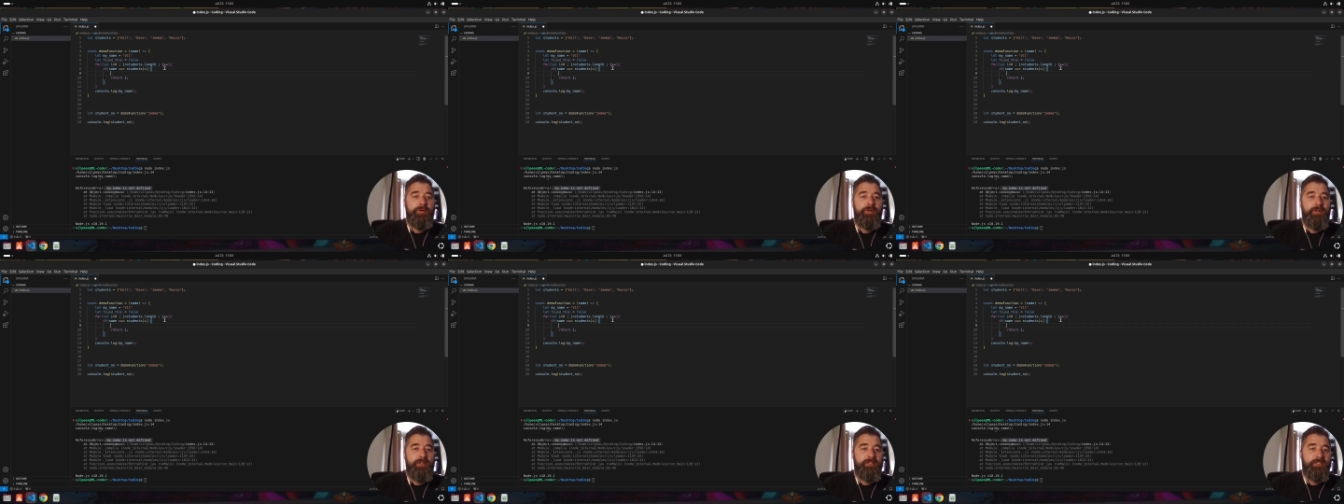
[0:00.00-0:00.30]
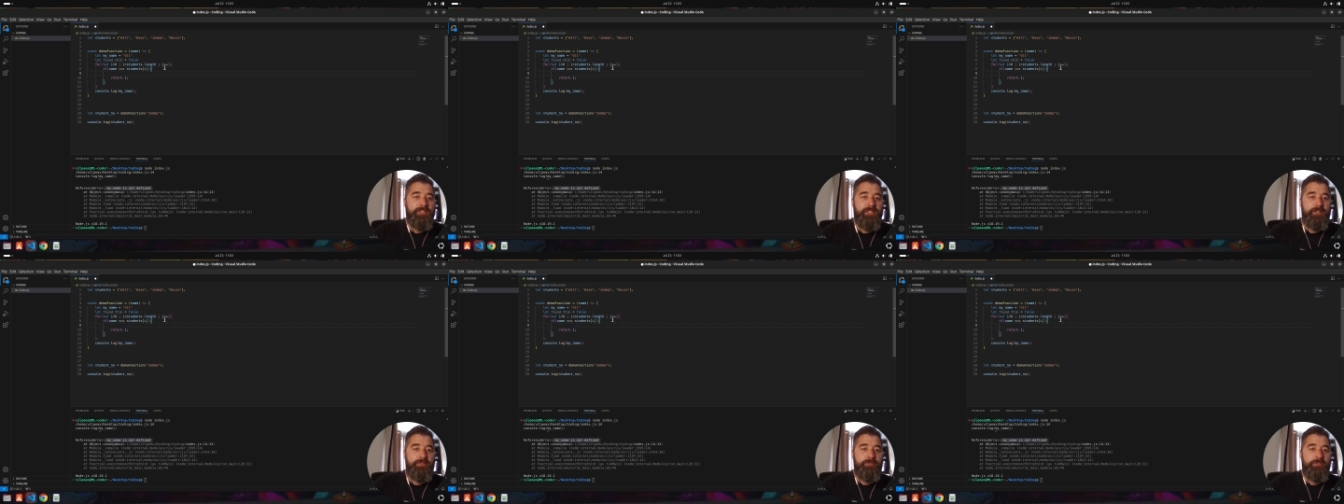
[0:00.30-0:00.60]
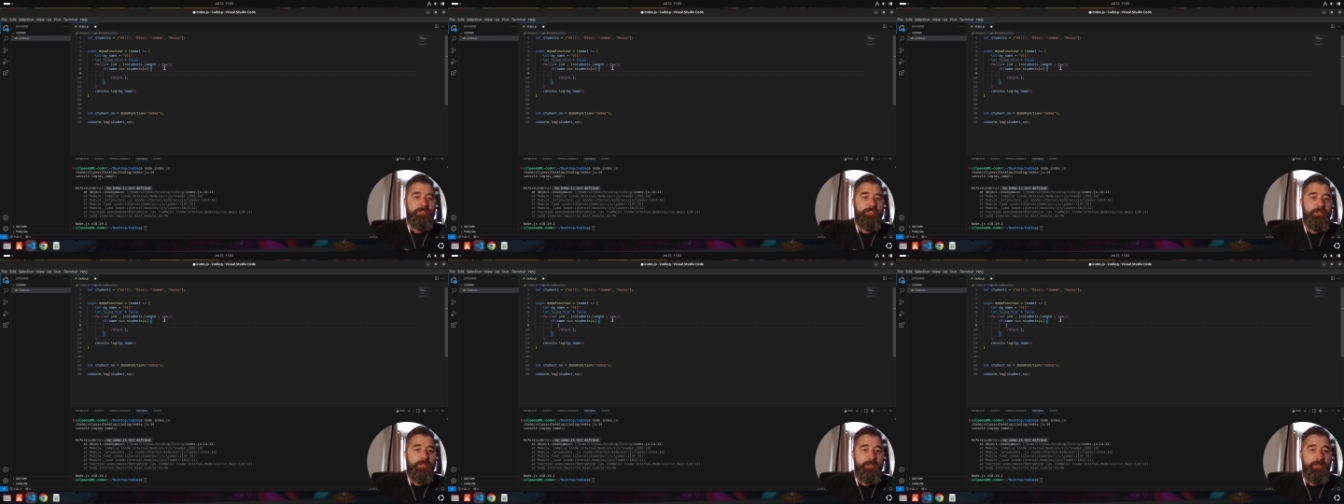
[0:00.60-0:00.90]
instead of
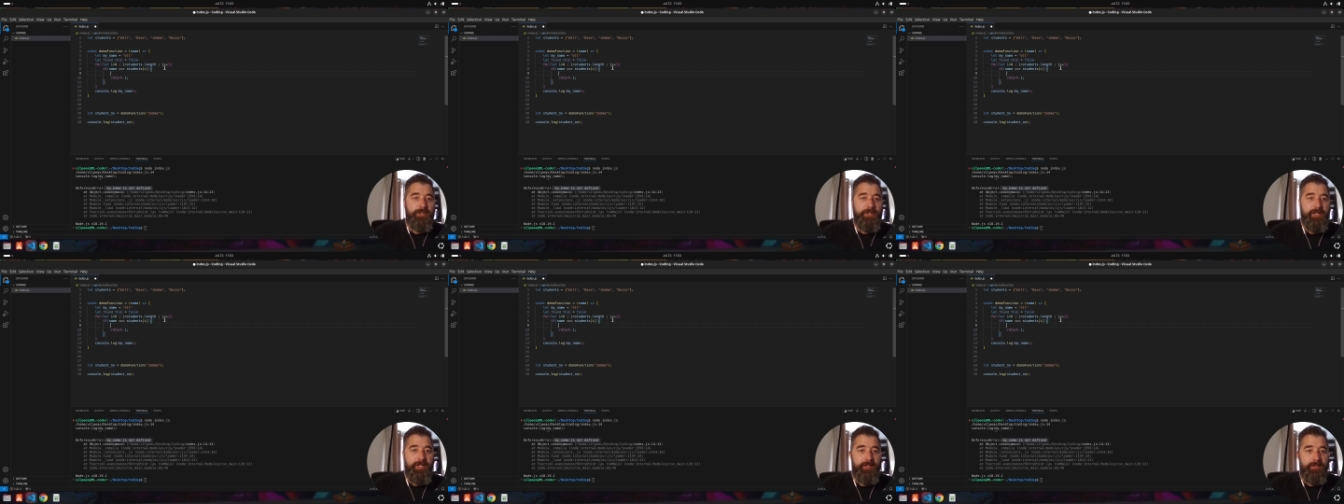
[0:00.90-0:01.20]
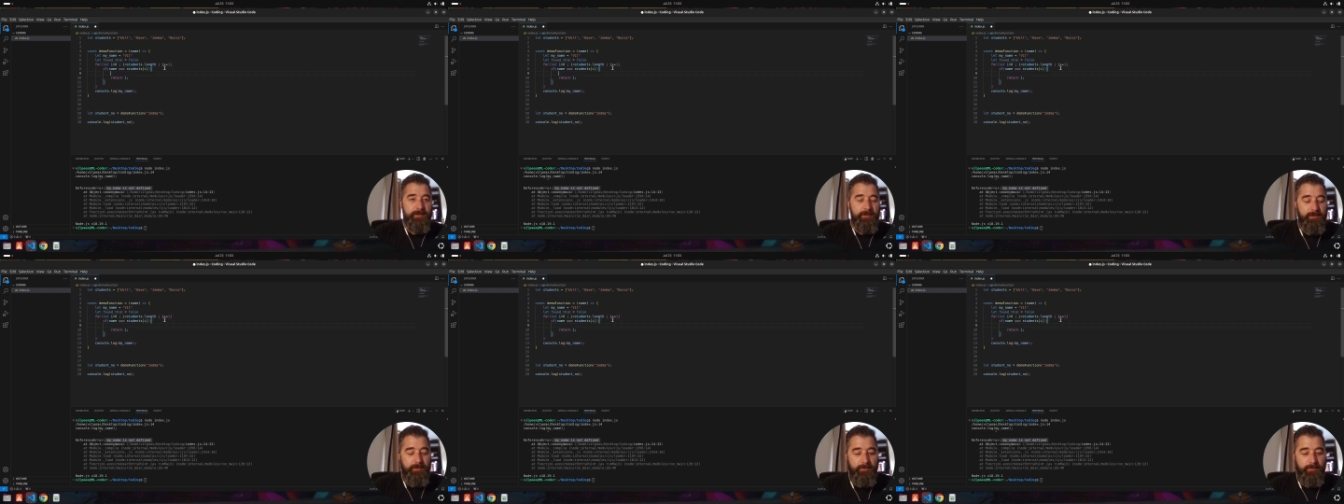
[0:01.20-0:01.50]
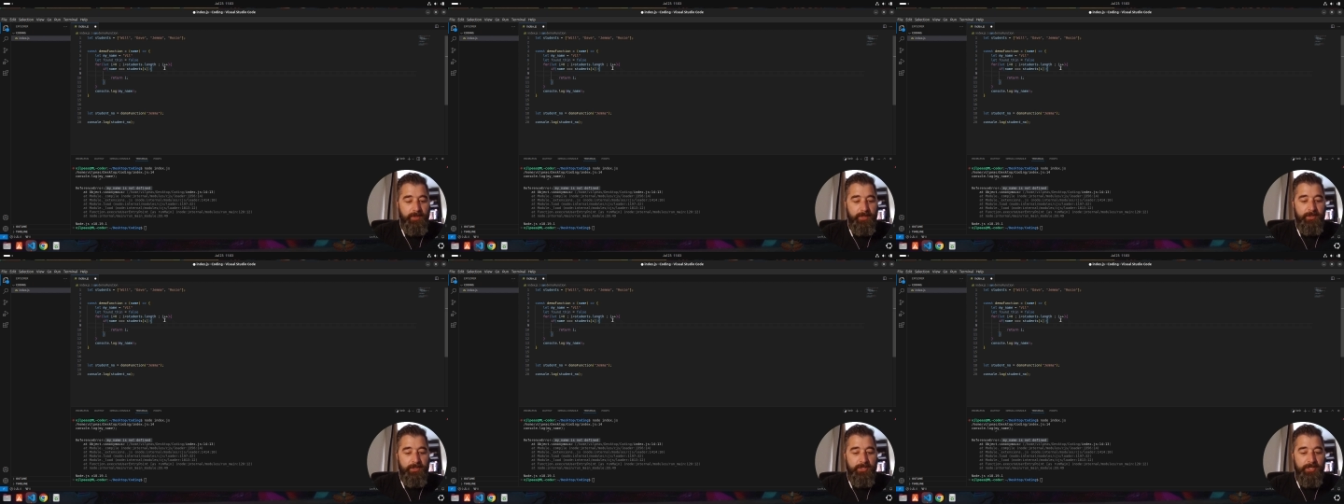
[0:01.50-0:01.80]
returning, we
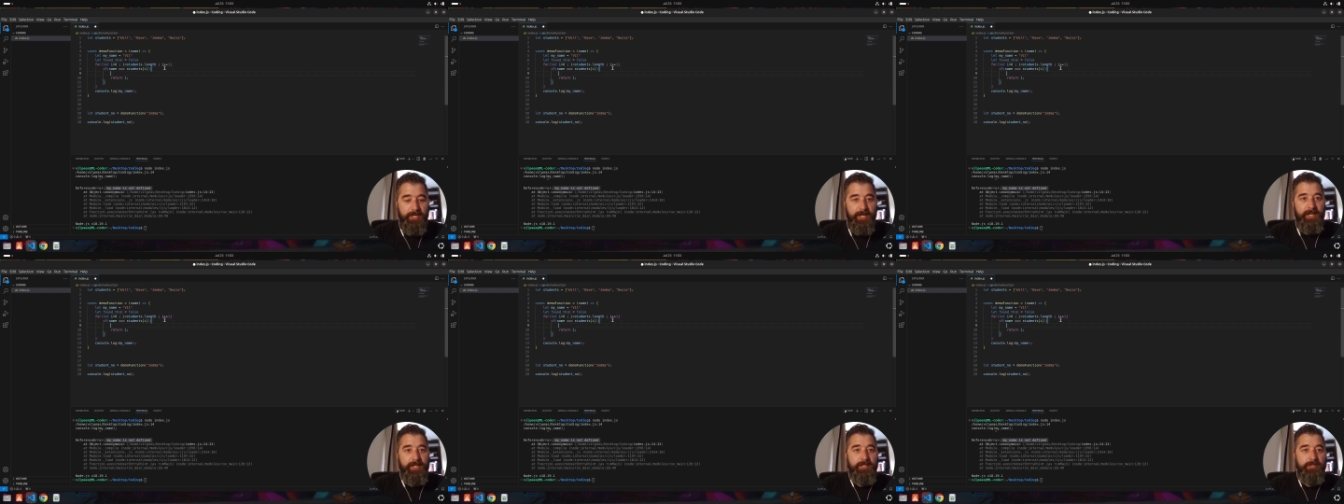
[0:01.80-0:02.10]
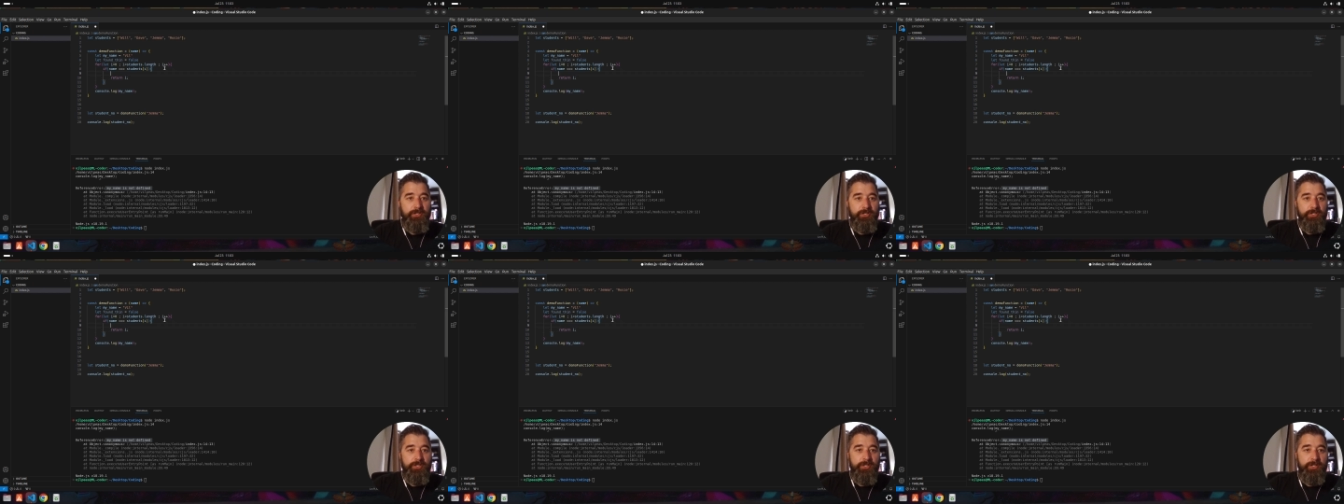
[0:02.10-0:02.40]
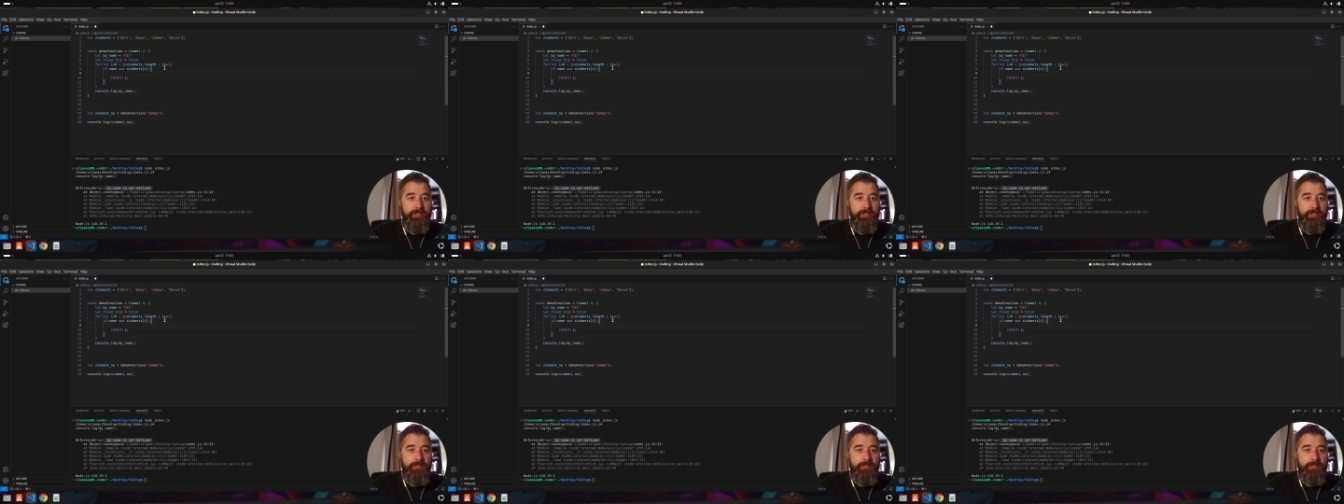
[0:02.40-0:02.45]
could change